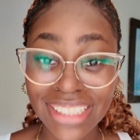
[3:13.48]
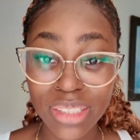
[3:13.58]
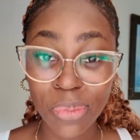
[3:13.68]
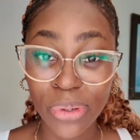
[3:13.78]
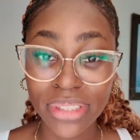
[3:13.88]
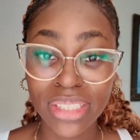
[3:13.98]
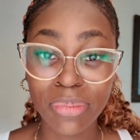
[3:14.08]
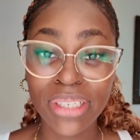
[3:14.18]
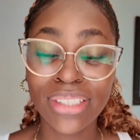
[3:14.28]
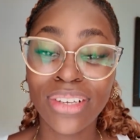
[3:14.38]
is
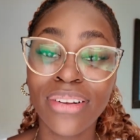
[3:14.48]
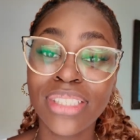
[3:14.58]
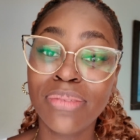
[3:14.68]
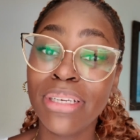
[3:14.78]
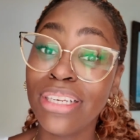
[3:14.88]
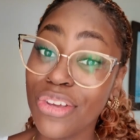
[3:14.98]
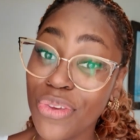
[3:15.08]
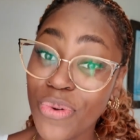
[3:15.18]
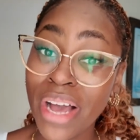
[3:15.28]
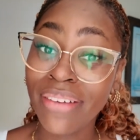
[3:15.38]
important because ultimately
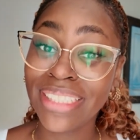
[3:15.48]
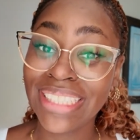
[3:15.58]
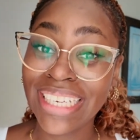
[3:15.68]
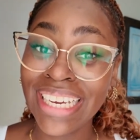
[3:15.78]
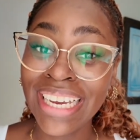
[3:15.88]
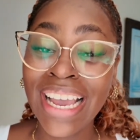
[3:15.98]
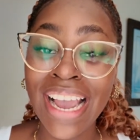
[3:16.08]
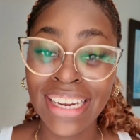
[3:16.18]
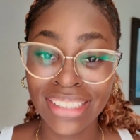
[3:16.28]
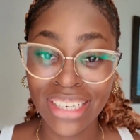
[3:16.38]
you have a say
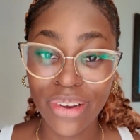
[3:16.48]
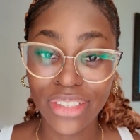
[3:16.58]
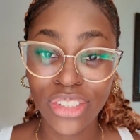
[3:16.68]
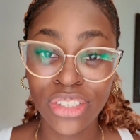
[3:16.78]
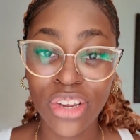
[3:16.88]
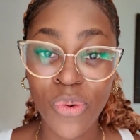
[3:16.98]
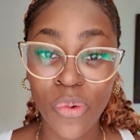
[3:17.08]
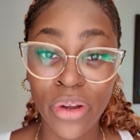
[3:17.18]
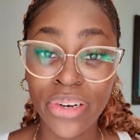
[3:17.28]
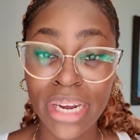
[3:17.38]
in the direction that you
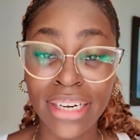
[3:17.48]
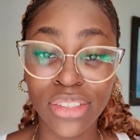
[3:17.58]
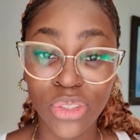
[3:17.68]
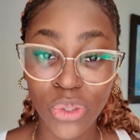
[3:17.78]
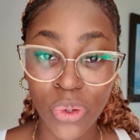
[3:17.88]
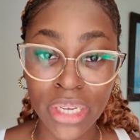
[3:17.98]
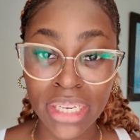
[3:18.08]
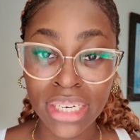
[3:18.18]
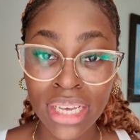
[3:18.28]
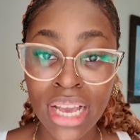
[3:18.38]
want your island to go
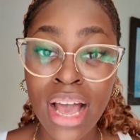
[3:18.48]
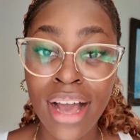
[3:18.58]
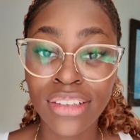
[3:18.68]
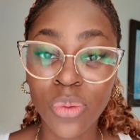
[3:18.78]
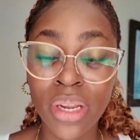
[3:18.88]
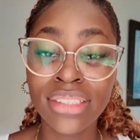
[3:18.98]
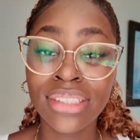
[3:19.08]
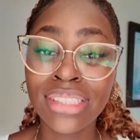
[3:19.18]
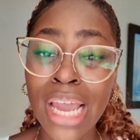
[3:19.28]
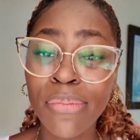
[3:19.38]
in, as well as
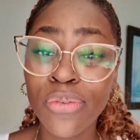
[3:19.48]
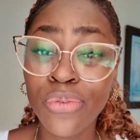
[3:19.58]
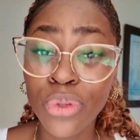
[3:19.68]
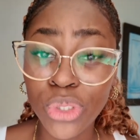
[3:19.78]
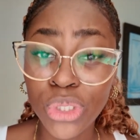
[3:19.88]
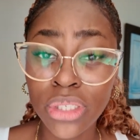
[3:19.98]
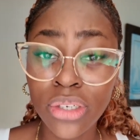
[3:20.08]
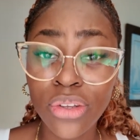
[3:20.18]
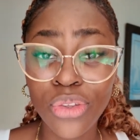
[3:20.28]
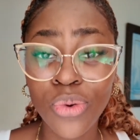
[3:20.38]
the type of
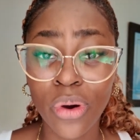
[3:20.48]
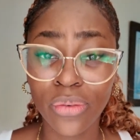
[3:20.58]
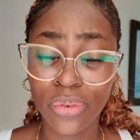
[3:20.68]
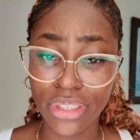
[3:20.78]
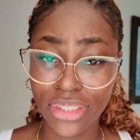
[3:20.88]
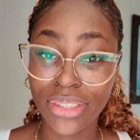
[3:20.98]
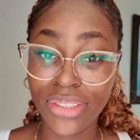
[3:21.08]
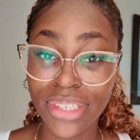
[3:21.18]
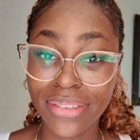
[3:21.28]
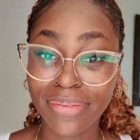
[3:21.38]
future you want for your
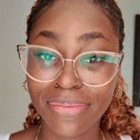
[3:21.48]
children.